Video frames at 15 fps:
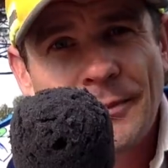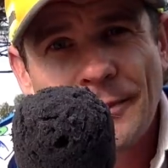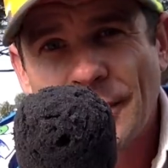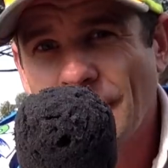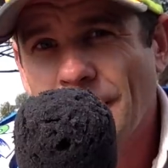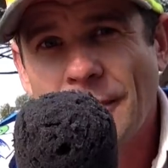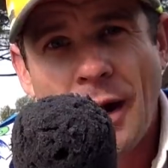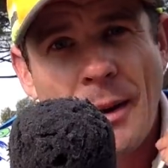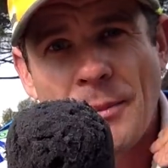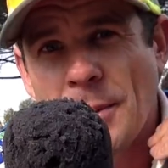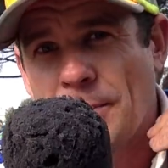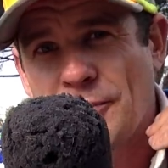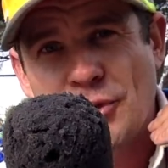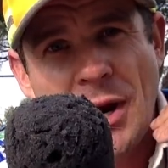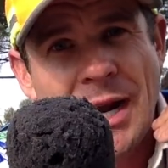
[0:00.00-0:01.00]
Yeah, I'm the
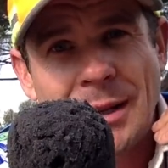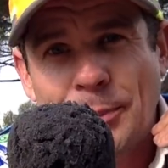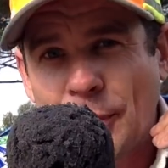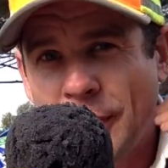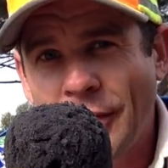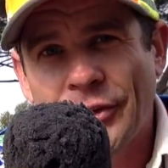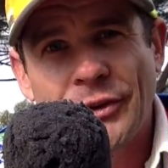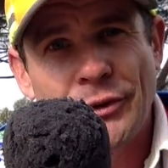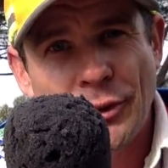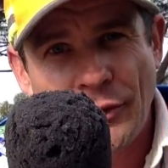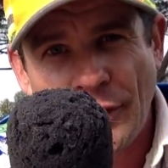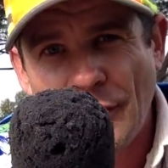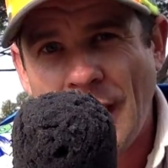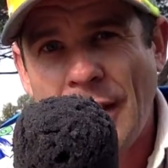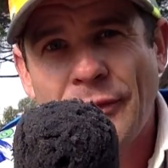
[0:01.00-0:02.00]
drowning person. You're
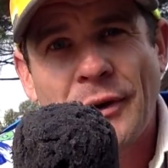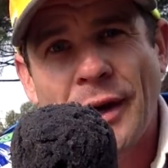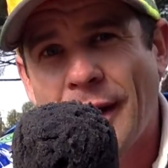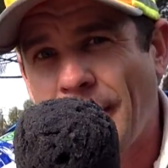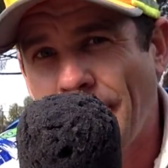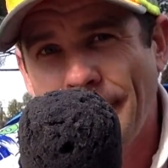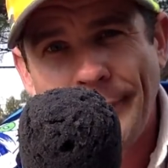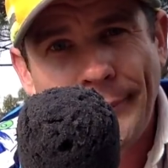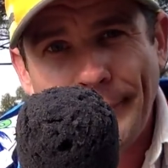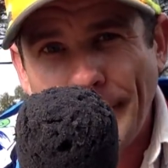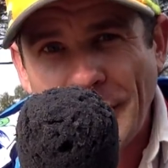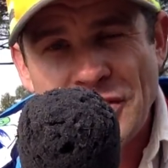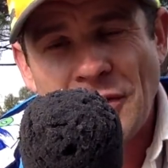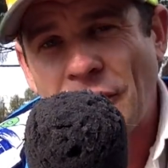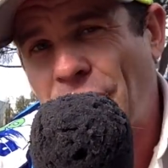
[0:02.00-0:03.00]
the lifeguard.
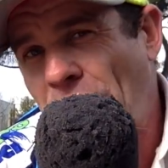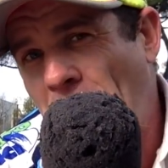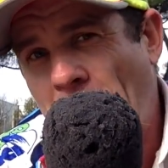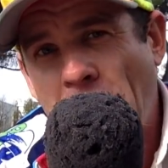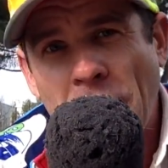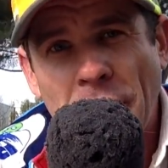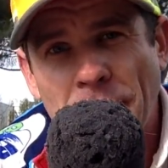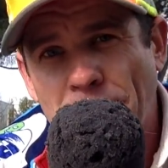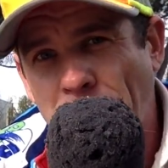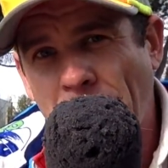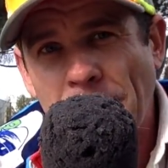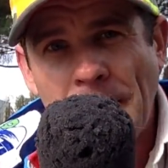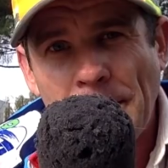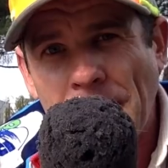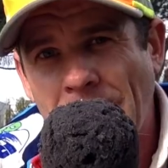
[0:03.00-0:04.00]
Imagine if I said, hey, blah,
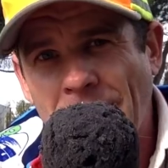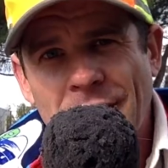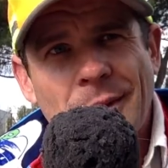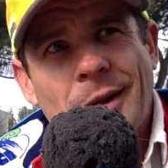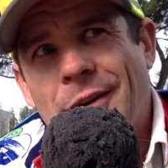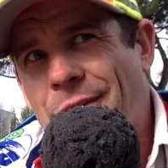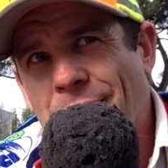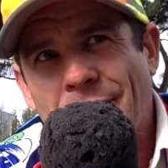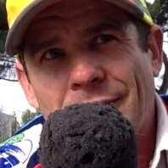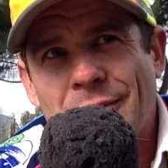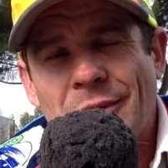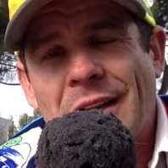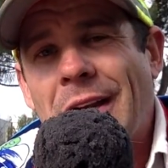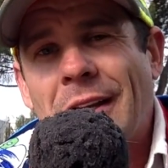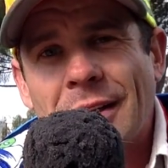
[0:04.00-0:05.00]
blah, blah. You're like, dude,
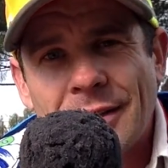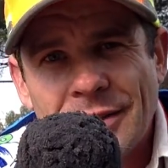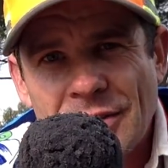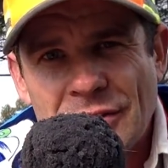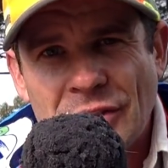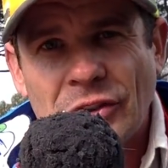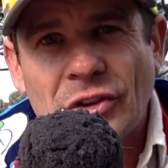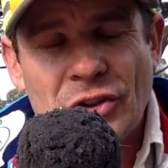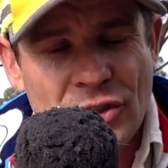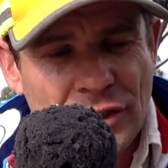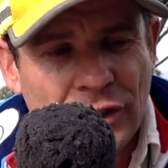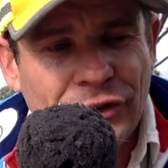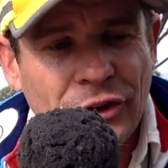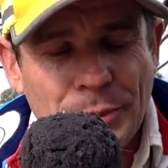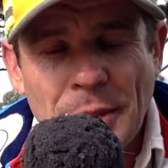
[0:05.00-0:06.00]
you're an idiot. Just
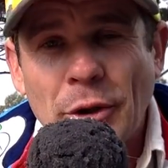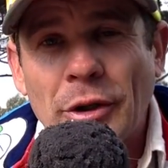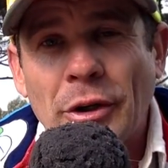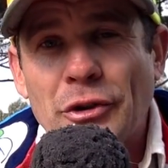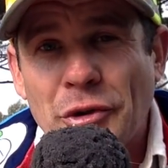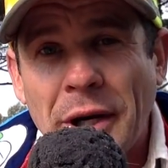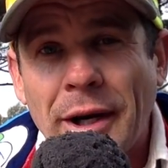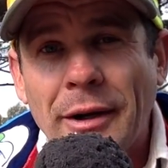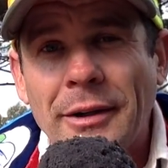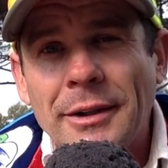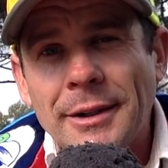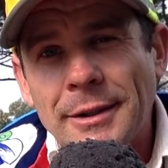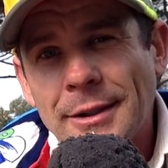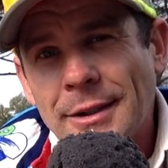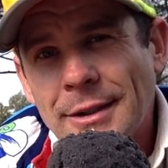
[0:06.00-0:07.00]
listen to me. You're going to drown.
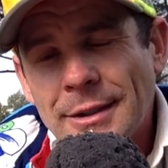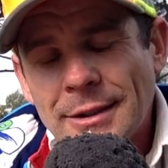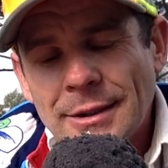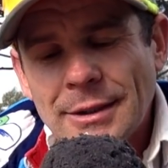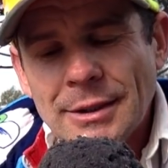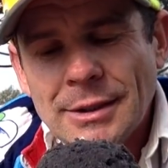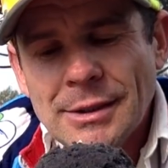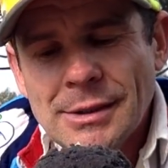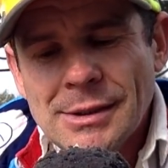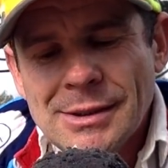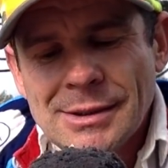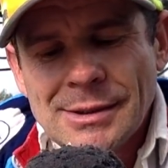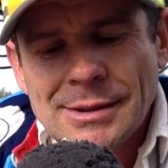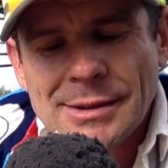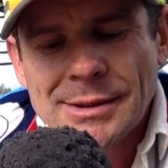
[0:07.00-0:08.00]

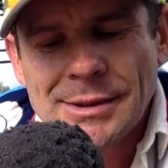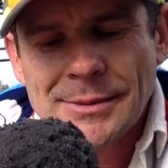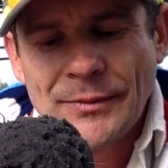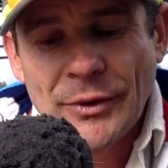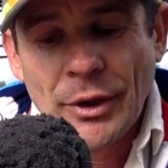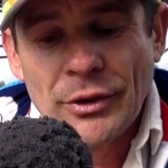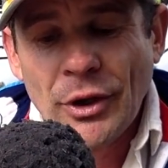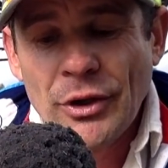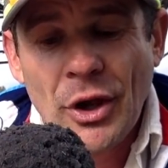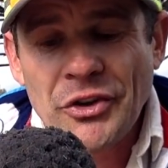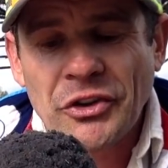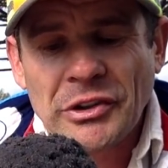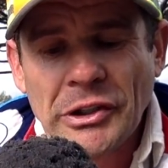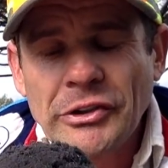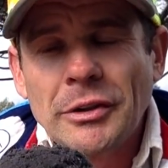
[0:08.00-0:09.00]
Not
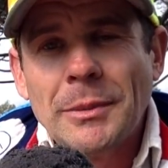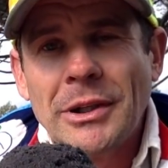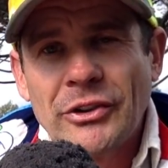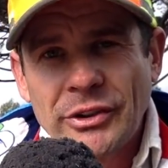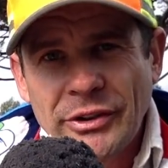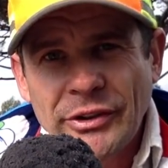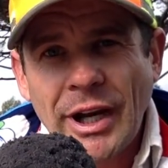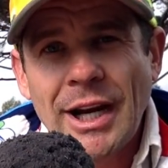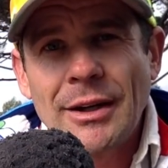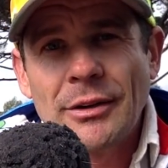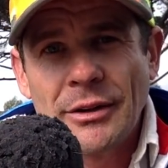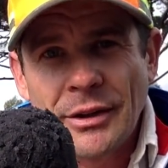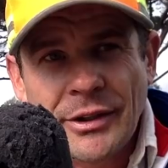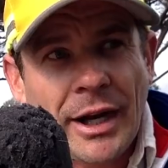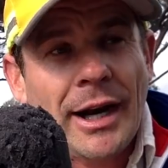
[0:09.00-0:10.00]
just listen to me. Take
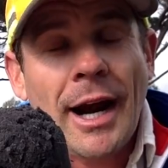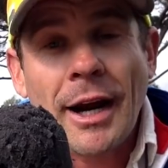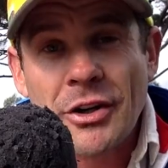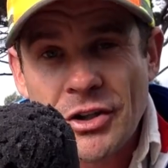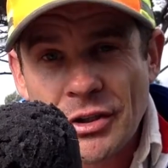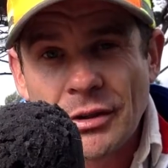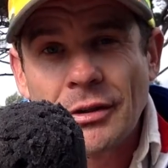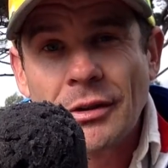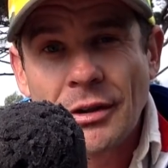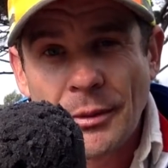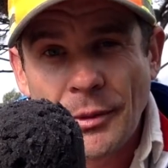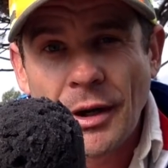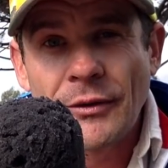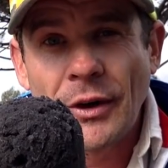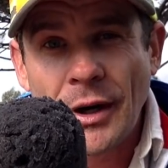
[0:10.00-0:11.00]
action
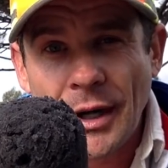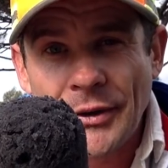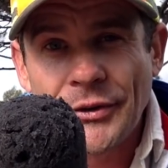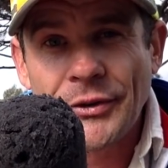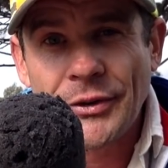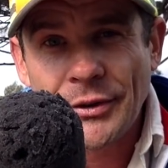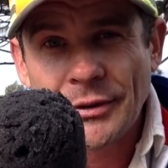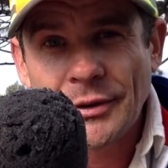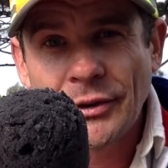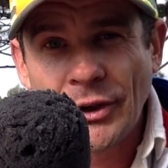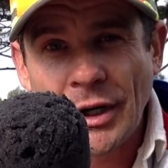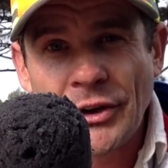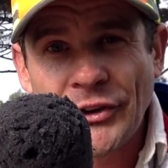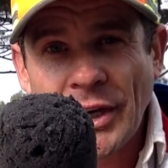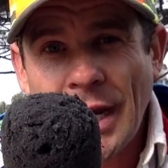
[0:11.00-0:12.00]
on my advice. Because
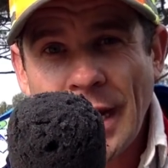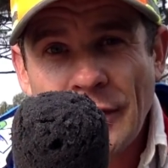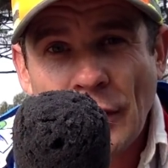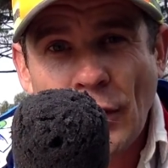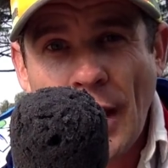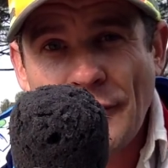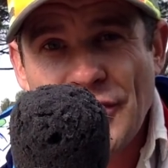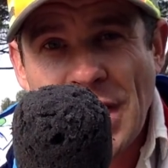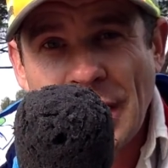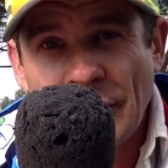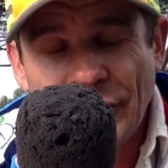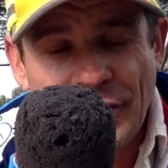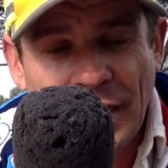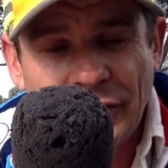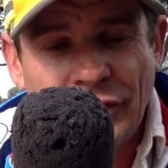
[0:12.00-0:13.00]
I can say, hey, the life
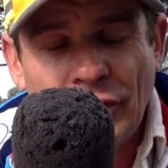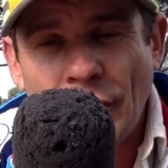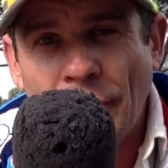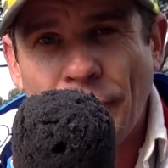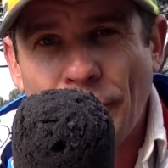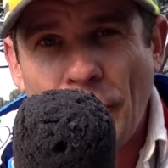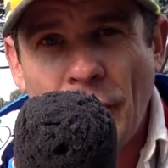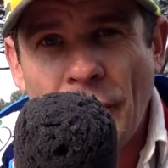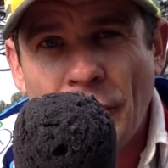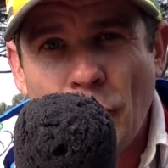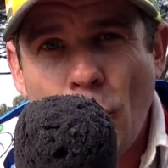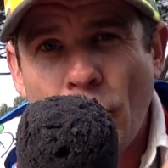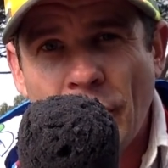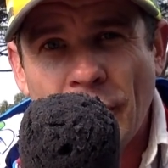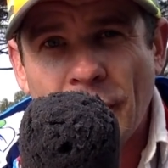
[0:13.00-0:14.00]
jacket's next to you. I've thrown it in the
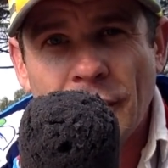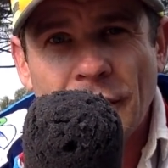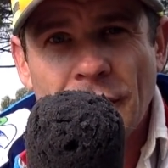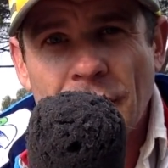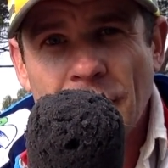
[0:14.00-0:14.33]
water.